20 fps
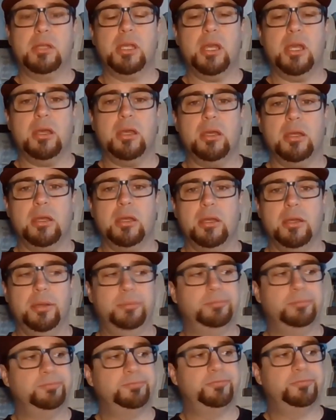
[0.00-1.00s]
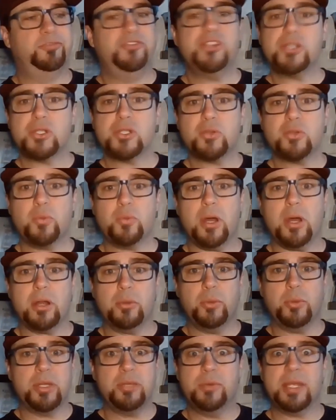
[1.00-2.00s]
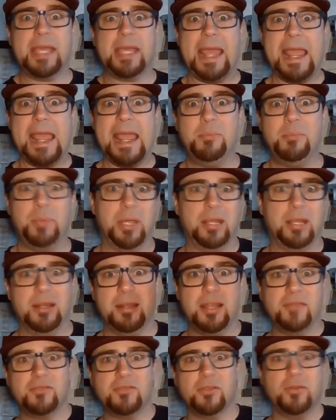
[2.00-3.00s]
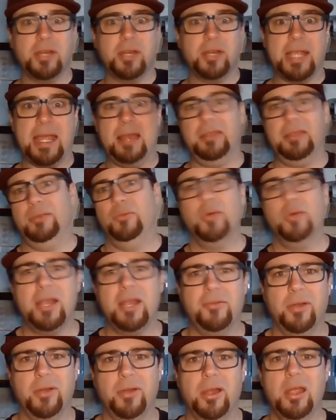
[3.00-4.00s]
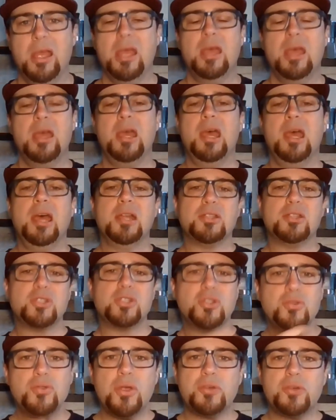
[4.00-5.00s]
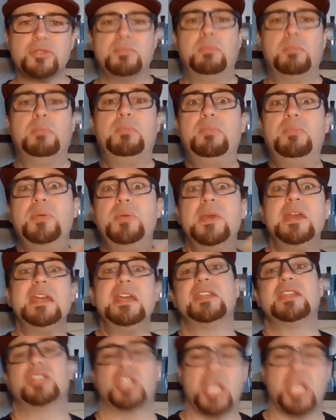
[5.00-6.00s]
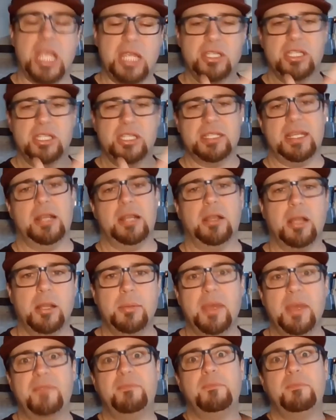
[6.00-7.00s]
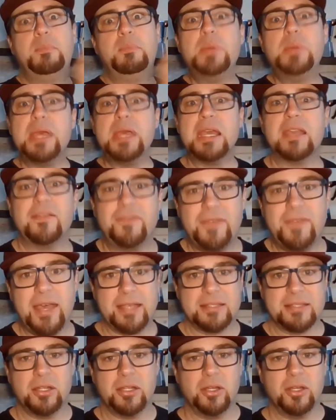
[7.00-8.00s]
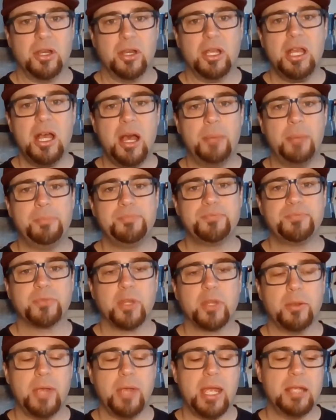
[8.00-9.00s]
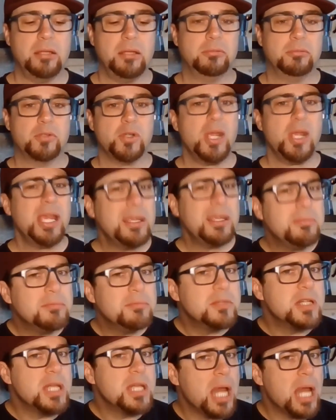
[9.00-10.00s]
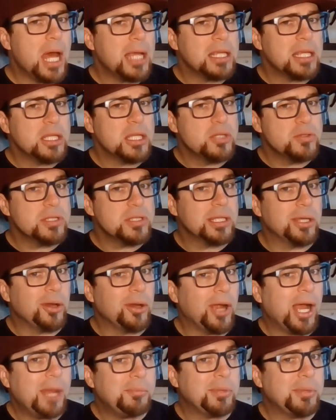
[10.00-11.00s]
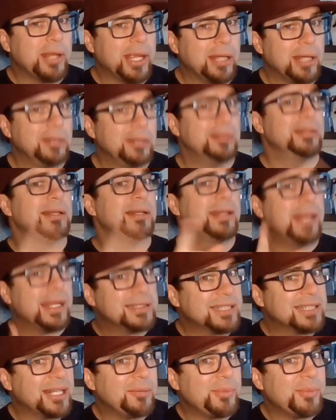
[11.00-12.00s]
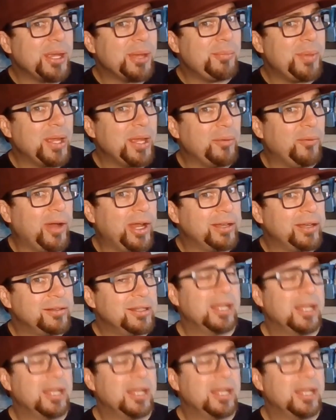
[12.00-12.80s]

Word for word: Uh, filtered water when you went camping, the leftover gallon, whatever. Do those big changes that are gonna have big effects on your cup, right? Try not using your hot plate. That's gonna be a big one.